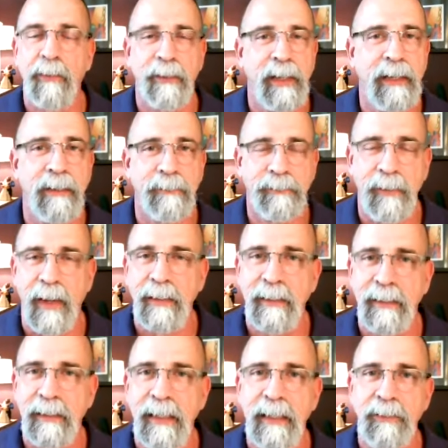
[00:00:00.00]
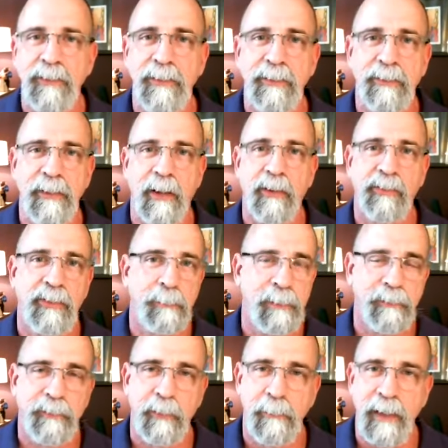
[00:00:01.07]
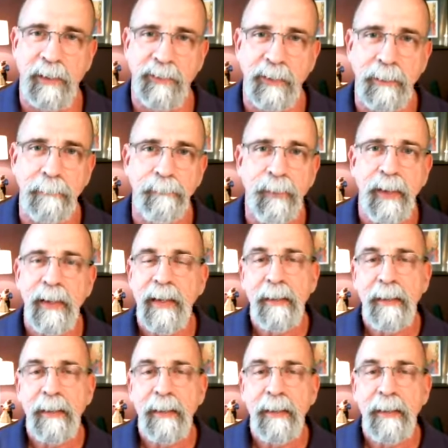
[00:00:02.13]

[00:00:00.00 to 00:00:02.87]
where they can find a link to the scholarship information.